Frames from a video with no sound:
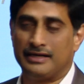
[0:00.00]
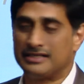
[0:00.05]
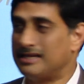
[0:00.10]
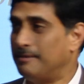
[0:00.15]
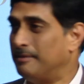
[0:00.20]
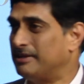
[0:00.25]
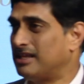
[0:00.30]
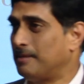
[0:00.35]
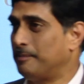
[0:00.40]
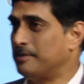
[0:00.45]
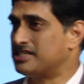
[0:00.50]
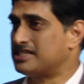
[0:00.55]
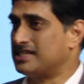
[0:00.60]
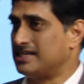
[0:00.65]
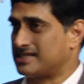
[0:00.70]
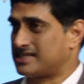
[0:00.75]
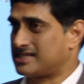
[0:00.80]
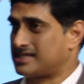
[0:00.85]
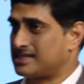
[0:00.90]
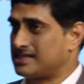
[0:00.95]
some other
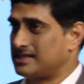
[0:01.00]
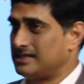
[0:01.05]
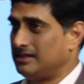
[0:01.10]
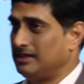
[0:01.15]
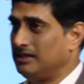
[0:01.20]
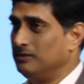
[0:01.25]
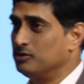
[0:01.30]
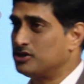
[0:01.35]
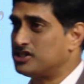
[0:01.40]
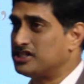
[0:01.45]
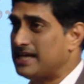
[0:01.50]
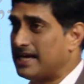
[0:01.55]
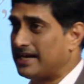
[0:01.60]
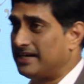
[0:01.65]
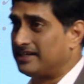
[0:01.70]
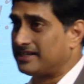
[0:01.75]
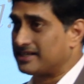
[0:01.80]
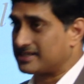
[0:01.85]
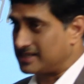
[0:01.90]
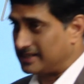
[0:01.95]
business in which they
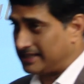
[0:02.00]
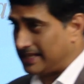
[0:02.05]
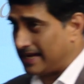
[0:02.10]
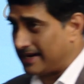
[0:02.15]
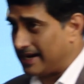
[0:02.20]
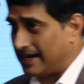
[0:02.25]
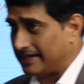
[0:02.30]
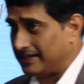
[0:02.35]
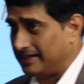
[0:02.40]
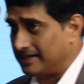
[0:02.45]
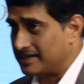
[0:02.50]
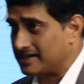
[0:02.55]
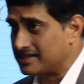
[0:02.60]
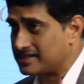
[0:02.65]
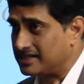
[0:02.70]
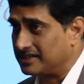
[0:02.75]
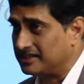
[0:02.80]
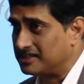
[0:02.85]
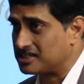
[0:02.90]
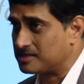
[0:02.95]
are interested. They are not
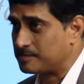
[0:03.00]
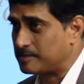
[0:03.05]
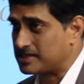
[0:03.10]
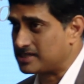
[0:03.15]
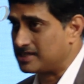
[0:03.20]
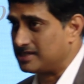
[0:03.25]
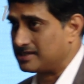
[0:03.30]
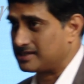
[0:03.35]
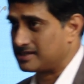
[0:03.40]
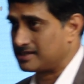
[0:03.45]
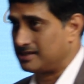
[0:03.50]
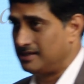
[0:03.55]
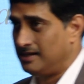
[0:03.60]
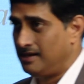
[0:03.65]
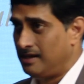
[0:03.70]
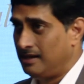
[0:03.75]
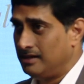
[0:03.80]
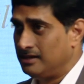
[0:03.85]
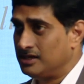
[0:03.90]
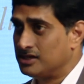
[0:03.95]
interested in this business.
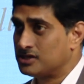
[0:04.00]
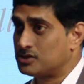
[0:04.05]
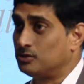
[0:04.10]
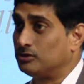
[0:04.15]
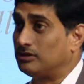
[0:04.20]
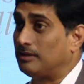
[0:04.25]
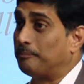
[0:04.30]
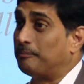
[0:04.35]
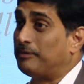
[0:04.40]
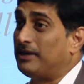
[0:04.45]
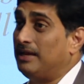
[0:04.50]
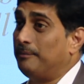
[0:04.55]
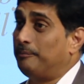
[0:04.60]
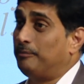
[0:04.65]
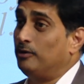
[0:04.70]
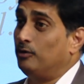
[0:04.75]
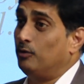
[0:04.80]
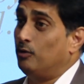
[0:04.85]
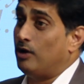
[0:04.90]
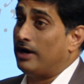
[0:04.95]
So the
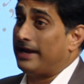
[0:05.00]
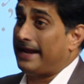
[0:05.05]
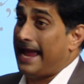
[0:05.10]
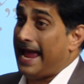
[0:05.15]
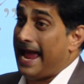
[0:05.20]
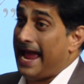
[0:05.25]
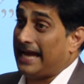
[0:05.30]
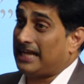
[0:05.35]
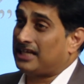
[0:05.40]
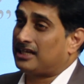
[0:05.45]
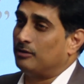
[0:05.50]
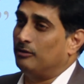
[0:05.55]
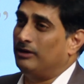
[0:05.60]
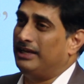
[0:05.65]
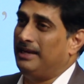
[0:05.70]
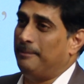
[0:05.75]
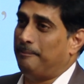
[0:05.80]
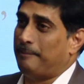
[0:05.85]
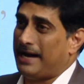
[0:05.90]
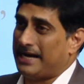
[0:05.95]
people who are
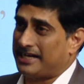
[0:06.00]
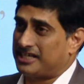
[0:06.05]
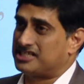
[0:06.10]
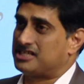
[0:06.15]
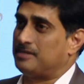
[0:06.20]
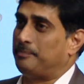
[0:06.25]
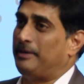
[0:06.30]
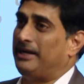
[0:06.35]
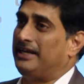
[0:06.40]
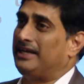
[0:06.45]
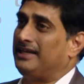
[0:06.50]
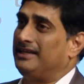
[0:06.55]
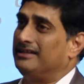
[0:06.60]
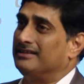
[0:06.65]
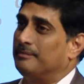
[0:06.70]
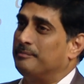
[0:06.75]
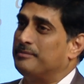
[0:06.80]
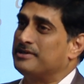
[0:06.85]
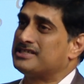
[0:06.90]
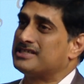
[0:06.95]
actively participating
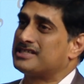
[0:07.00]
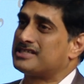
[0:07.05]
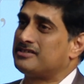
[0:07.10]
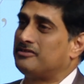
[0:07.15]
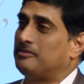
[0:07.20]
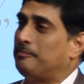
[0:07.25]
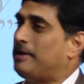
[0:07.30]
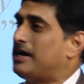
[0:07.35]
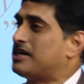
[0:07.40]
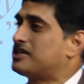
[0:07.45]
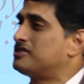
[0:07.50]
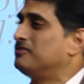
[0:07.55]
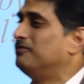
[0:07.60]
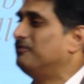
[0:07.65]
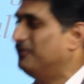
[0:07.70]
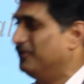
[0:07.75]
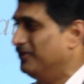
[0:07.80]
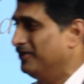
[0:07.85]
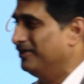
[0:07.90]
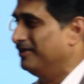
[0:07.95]
in the business of the
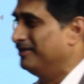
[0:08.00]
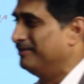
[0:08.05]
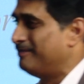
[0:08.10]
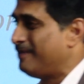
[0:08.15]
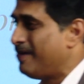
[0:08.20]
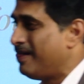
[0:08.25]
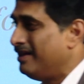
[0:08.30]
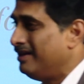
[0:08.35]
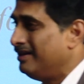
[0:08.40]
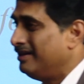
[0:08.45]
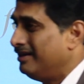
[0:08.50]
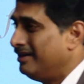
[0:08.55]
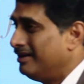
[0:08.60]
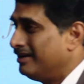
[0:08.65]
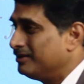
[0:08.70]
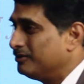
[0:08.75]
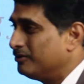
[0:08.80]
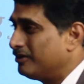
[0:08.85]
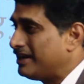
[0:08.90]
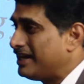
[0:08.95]
partnership firm,
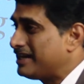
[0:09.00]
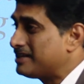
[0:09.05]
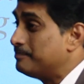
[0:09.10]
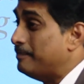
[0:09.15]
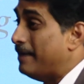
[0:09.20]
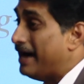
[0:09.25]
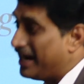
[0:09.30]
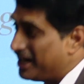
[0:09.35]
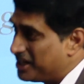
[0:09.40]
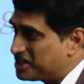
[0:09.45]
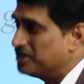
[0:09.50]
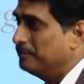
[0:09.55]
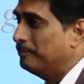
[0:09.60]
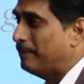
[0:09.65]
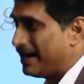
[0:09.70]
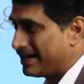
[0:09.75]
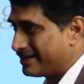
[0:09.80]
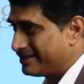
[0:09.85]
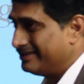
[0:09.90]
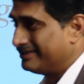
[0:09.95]
known as managing
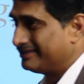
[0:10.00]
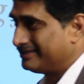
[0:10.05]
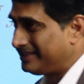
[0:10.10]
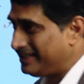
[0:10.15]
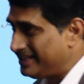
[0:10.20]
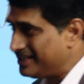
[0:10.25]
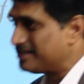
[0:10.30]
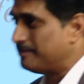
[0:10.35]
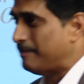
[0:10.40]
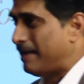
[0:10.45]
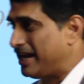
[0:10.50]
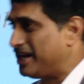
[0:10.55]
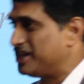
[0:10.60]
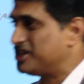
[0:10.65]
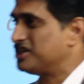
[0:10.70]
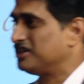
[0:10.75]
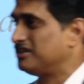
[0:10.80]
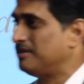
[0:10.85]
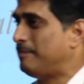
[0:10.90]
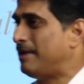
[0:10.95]
partner, he is
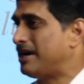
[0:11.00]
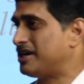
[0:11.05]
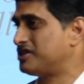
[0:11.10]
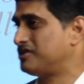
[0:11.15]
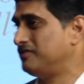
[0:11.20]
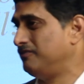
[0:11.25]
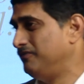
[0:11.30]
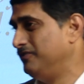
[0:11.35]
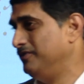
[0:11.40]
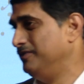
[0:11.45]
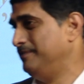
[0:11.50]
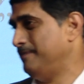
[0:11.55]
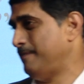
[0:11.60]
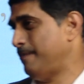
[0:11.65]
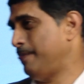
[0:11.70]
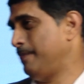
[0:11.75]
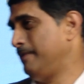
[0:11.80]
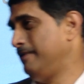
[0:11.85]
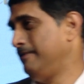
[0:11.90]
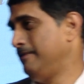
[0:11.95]
managing the partnership firm.
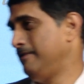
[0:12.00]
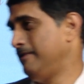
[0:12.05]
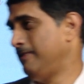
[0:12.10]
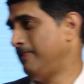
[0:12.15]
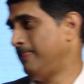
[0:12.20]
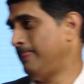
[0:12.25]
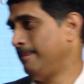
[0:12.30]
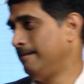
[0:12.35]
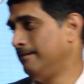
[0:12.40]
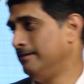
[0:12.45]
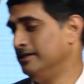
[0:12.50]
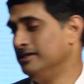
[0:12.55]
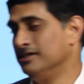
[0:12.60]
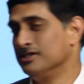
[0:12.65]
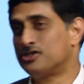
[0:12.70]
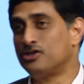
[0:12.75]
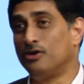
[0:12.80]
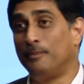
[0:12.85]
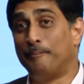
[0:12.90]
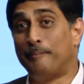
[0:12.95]

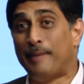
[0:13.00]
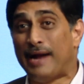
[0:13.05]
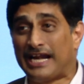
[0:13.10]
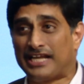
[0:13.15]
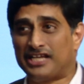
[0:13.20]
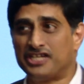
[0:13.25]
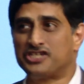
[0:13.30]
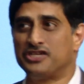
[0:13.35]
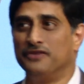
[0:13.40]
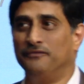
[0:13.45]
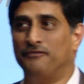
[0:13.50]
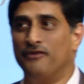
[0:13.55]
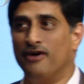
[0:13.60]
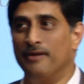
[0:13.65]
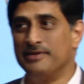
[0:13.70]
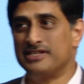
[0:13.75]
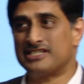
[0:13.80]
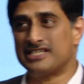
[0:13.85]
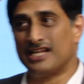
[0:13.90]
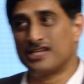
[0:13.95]
So partnership
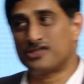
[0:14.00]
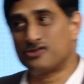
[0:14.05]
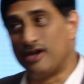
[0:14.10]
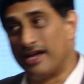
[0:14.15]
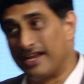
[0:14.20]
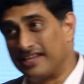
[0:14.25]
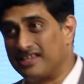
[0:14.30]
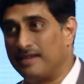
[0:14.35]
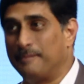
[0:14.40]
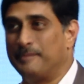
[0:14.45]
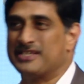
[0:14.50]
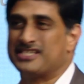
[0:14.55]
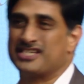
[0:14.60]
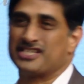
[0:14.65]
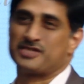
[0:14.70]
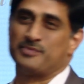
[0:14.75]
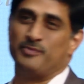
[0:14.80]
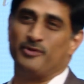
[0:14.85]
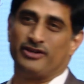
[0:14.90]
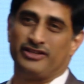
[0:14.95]
firm is also another
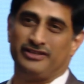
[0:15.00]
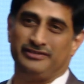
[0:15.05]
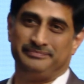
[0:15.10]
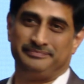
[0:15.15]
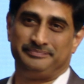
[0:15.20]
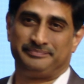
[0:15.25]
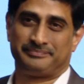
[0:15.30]
business model.